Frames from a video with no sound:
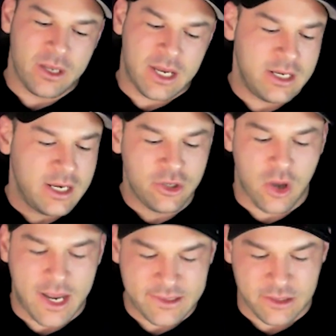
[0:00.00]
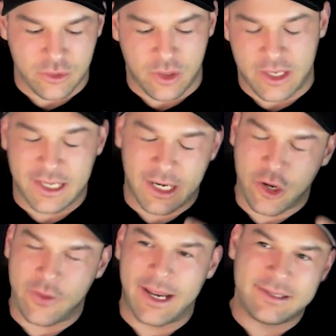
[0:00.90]
In guys that you're, and again, I
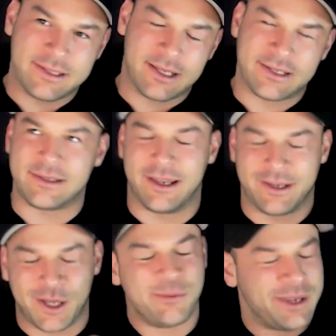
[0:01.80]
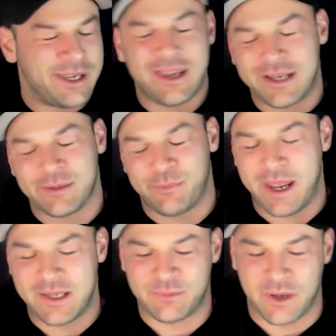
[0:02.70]
know that answer is going to be, it
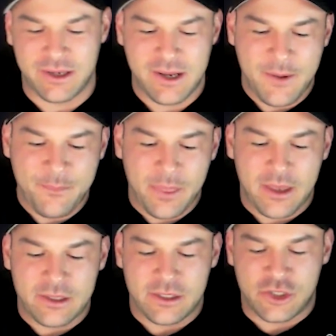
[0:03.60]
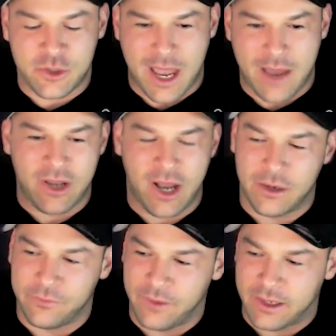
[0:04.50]
depends, but do you have a
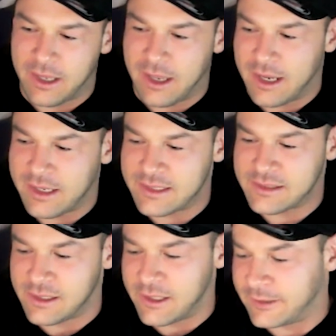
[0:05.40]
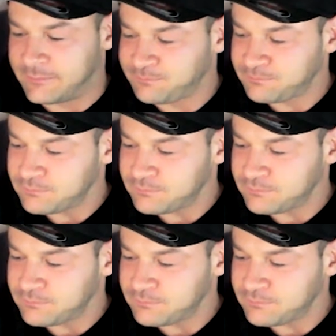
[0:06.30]
kind of like a, I guess, a